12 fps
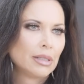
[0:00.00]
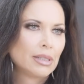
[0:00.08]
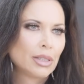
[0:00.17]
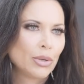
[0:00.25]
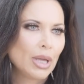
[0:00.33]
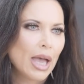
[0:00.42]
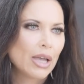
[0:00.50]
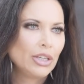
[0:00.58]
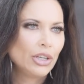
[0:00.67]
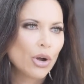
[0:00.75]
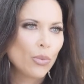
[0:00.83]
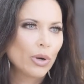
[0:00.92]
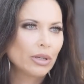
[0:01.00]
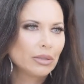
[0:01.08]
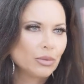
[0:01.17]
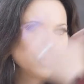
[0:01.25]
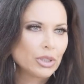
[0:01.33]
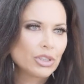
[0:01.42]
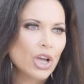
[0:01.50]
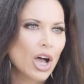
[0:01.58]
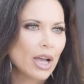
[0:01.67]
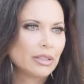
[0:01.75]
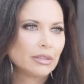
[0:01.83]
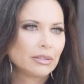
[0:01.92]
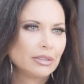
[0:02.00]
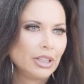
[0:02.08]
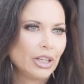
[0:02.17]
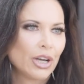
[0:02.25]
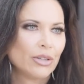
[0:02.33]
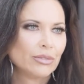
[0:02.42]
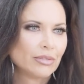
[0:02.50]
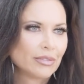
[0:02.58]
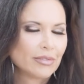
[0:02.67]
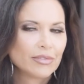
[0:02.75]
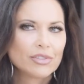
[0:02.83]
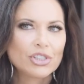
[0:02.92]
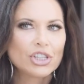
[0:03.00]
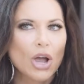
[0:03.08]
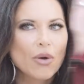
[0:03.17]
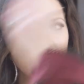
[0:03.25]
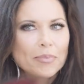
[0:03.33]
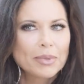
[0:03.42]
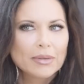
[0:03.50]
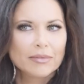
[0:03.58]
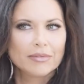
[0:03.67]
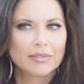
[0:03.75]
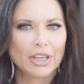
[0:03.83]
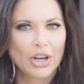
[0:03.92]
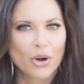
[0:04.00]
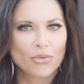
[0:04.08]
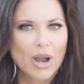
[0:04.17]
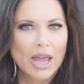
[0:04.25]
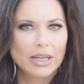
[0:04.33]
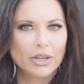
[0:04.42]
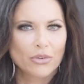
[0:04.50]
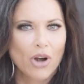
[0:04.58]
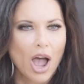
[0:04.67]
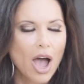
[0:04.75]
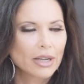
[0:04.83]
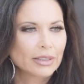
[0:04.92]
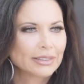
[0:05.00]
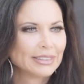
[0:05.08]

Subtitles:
So, yeah, you know, we're taught, you know, show up, you know, ready to rock.